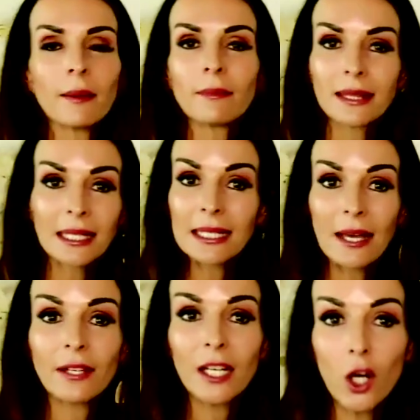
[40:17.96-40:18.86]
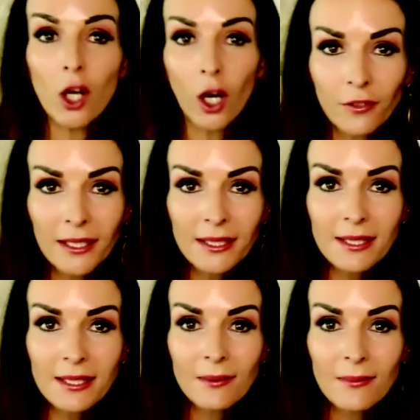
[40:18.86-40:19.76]
of them didn't have any
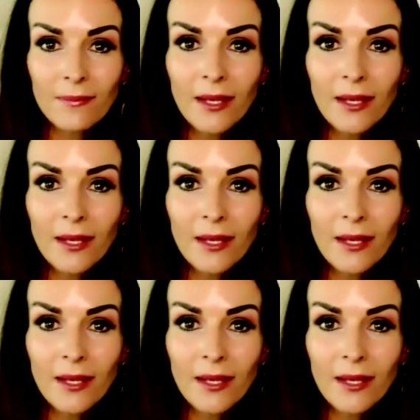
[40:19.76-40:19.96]
confidence.